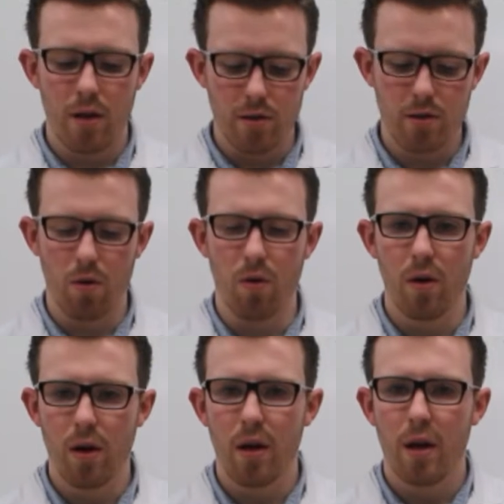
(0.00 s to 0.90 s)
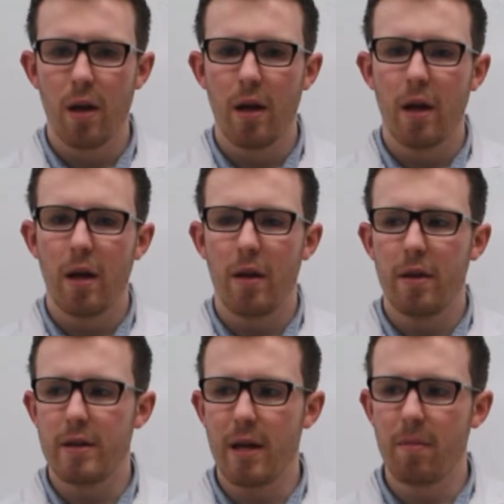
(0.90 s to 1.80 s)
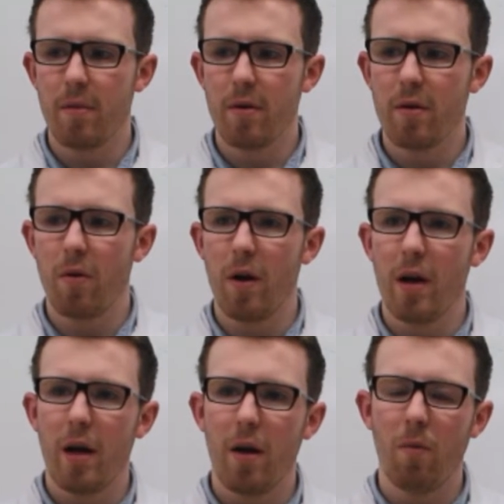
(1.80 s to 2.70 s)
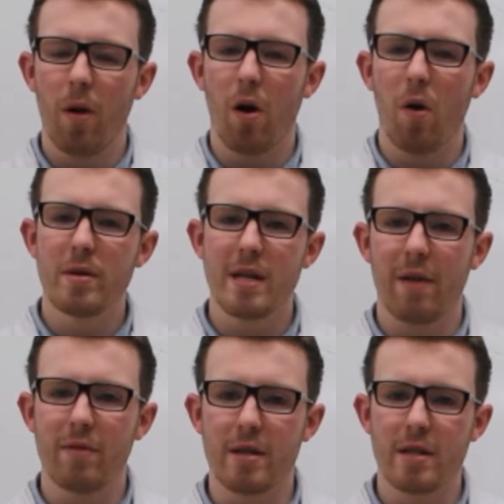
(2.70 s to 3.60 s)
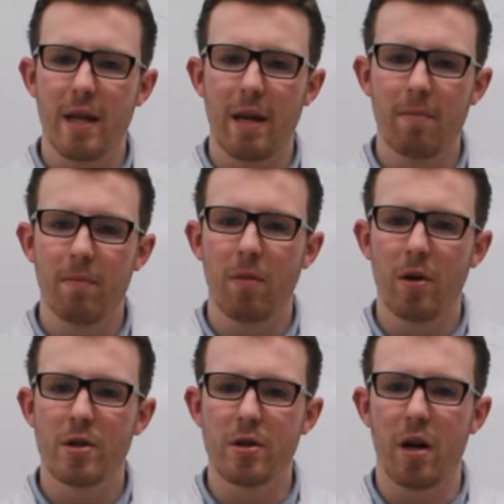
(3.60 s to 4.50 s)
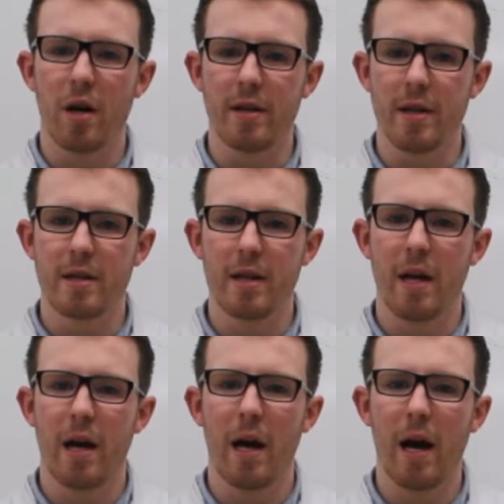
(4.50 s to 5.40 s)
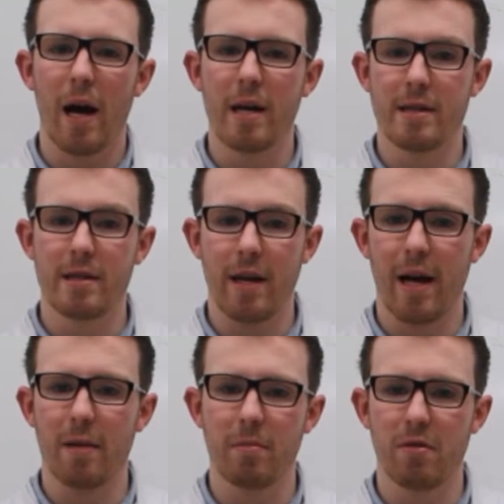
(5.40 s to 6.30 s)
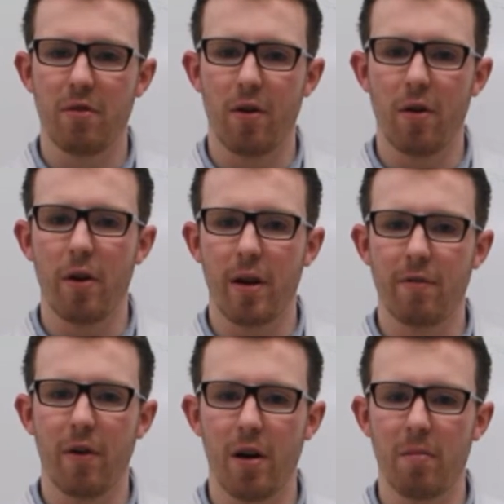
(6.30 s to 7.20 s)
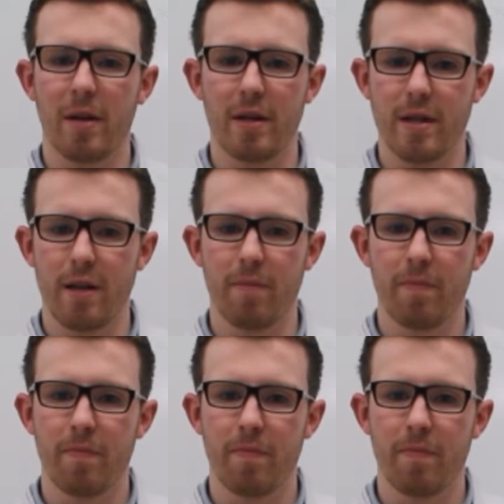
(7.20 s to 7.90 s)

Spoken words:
So, the timber will always have the same moisture content as the atmosphere or the environment it's in.